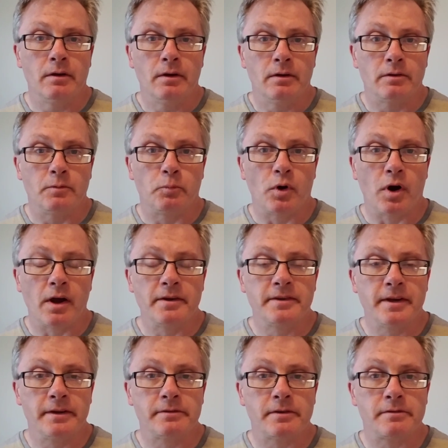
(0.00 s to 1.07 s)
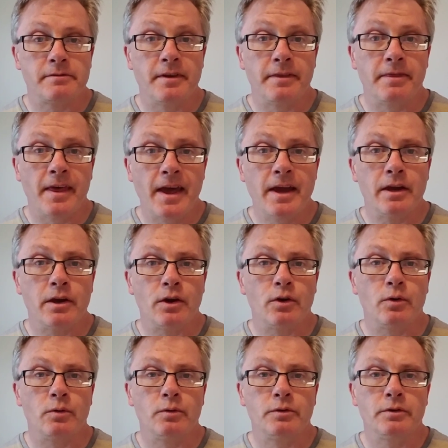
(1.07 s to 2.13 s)
the processes that they
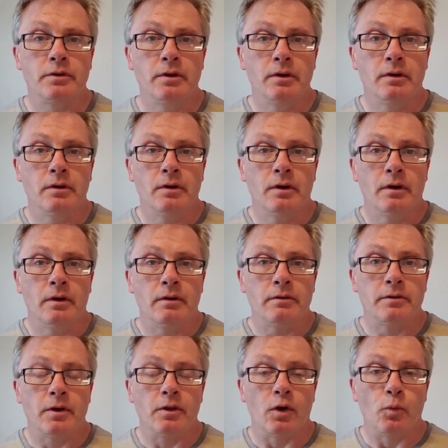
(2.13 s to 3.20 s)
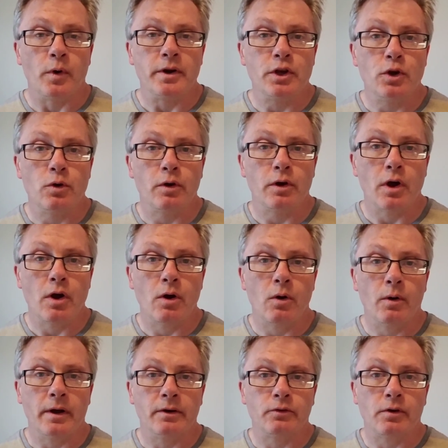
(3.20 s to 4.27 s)
use so that when you go
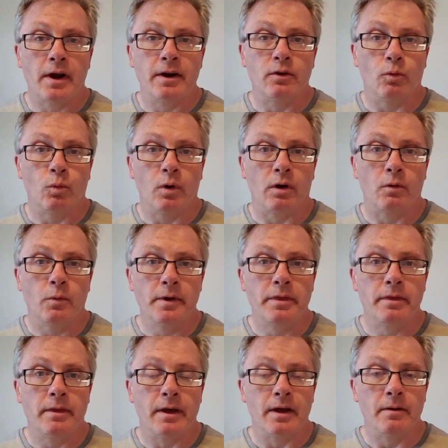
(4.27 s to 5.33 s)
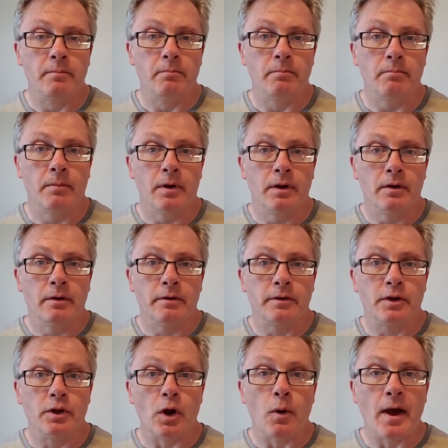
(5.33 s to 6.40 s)
and try to work with them,
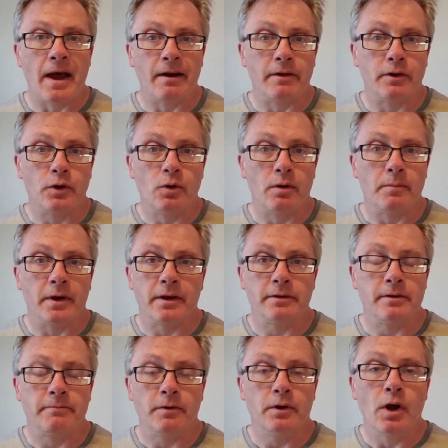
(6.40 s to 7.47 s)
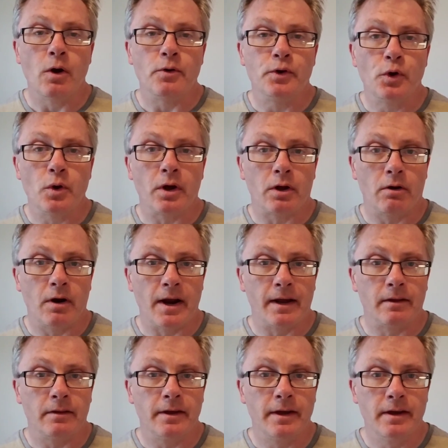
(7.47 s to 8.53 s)
you know how to do it. Because if you don't do it
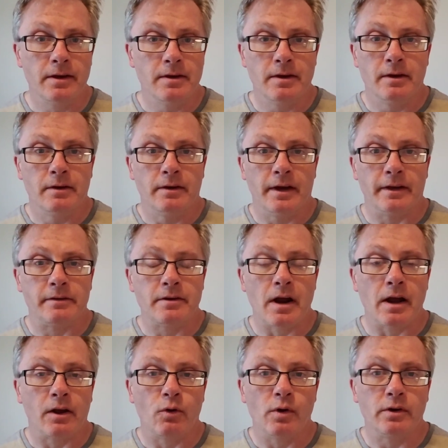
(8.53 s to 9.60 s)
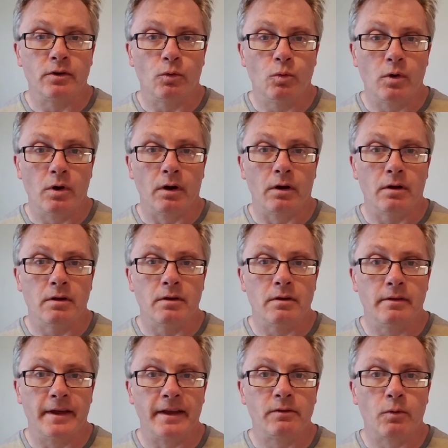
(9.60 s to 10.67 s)
correctly, it's not going to work.
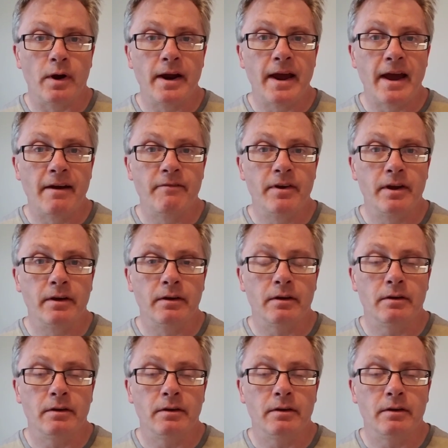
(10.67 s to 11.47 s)
That's why having